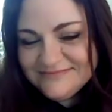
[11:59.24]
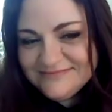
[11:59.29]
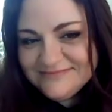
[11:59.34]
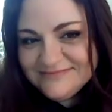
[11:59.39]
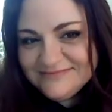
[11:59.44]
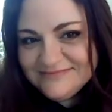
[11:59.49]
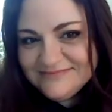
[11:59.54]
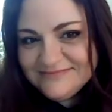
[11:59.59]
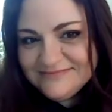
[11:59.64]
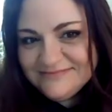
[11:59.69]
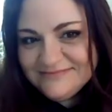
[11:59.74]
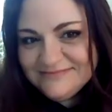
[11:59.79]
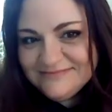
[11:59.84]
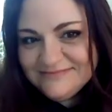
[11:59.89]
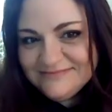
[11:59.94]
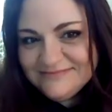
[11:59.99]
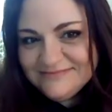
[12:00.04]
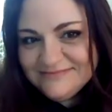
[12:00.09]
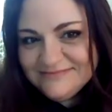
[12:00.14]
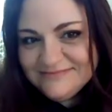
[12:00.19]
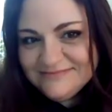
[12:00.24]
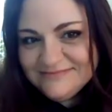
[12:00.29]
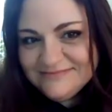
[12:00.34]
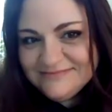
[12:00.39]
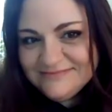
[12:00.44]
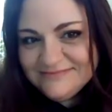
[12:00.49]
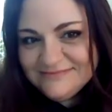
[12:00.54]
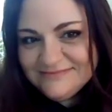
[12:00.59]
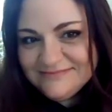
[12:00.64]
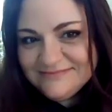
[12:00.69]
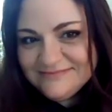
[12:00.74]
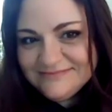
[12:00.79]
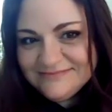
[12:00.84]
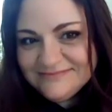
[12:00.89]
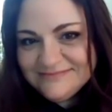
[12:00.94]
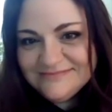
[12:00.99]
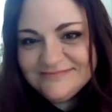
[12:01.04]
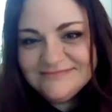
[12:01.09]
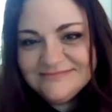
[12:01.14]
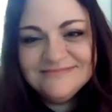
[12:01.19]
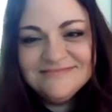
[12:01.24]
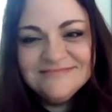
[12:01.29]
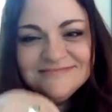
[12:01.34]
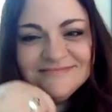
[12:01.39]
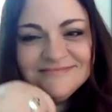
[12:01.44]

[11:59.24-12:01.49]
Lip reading: (not speaking)